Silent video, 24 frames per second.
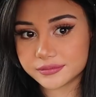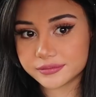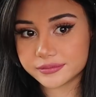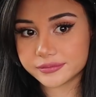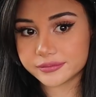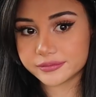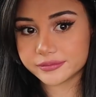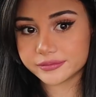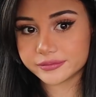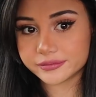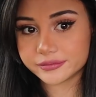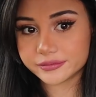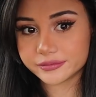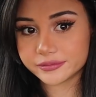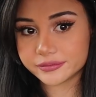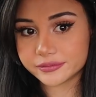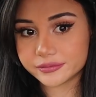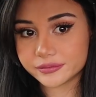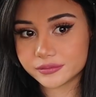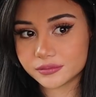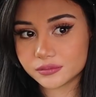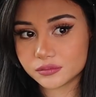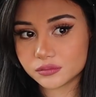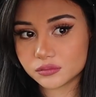
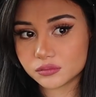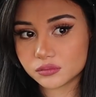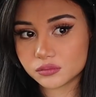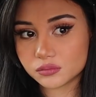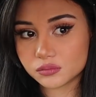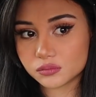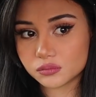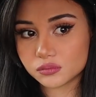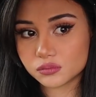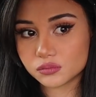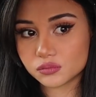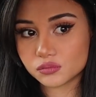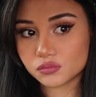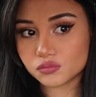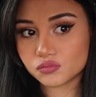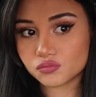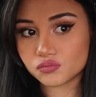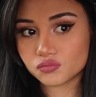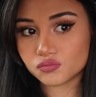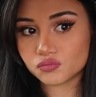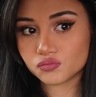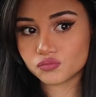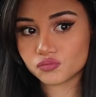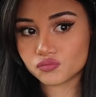
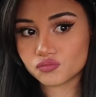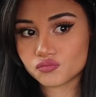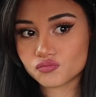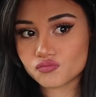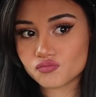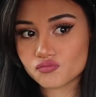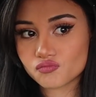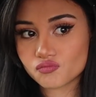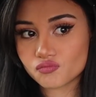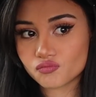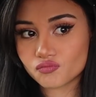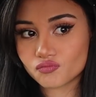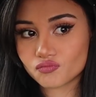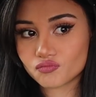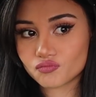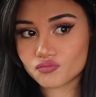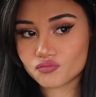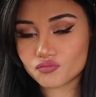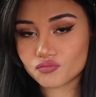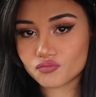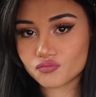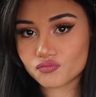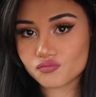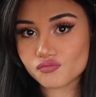
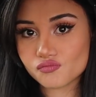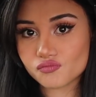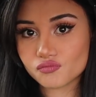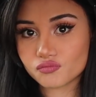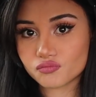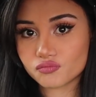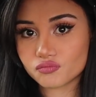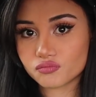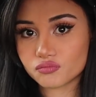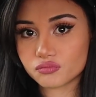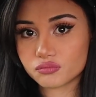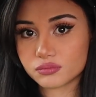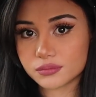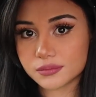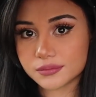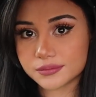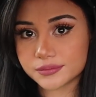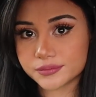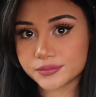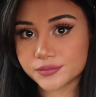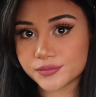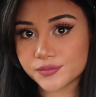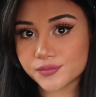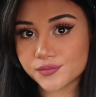
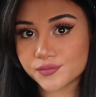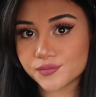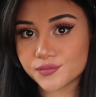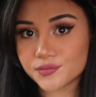(not speaking)